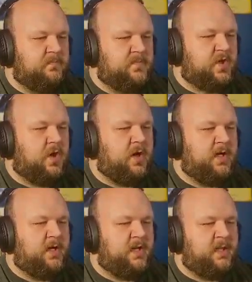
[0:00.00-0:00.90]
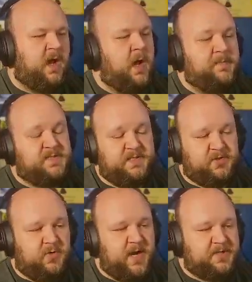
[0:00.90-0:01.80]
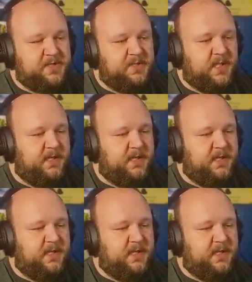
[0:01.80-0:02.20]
targeted in the opposite direction, like